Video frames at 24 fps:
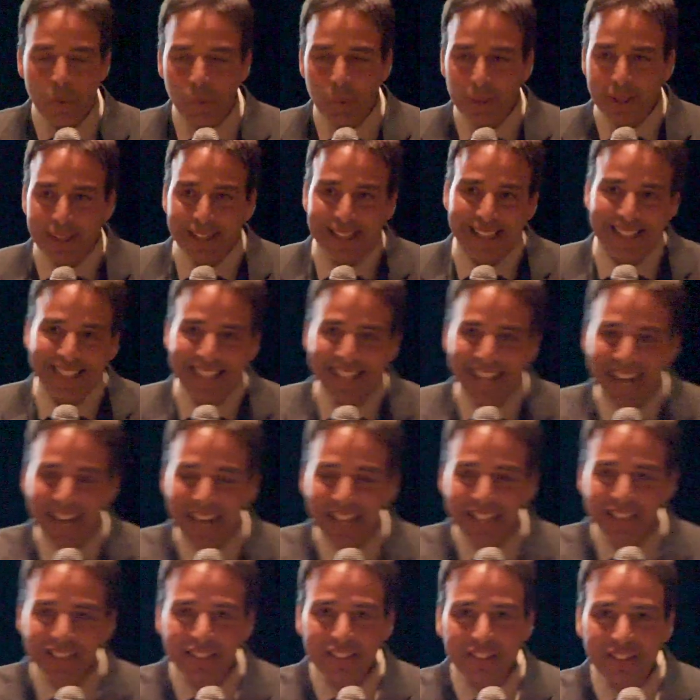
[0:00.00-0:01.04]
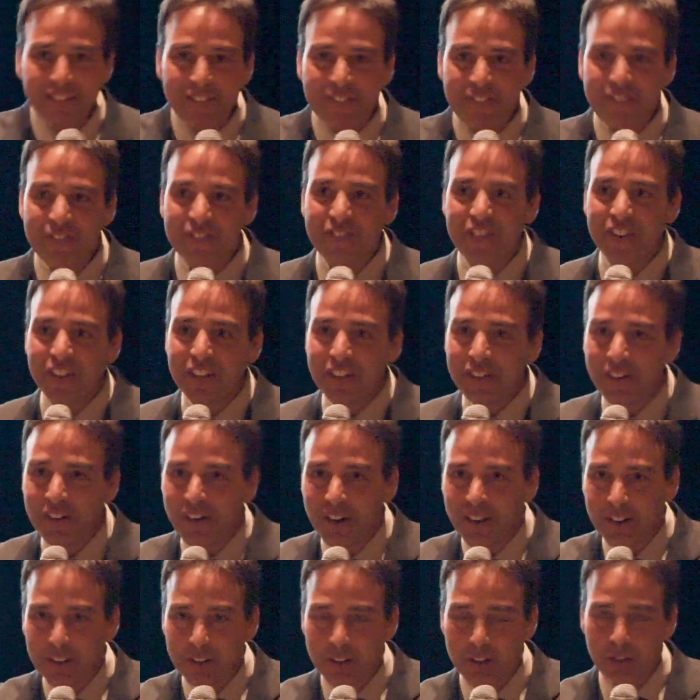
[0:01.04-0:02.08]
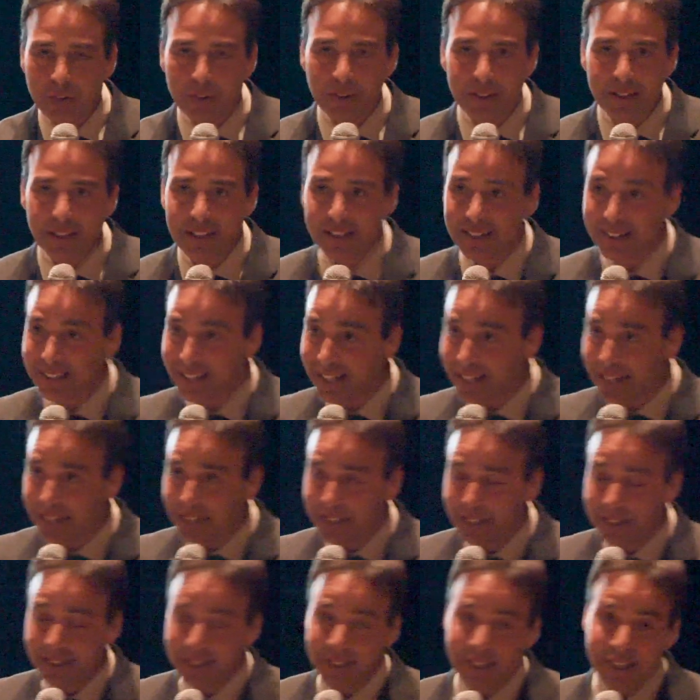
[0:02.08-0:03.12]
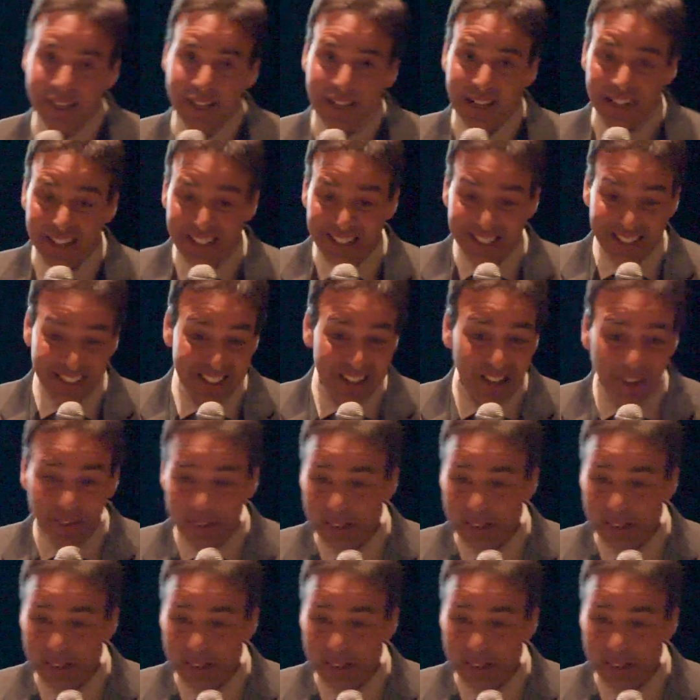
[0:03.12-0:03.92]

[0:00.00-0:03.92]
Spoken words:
We tend to fill our stress, again, it's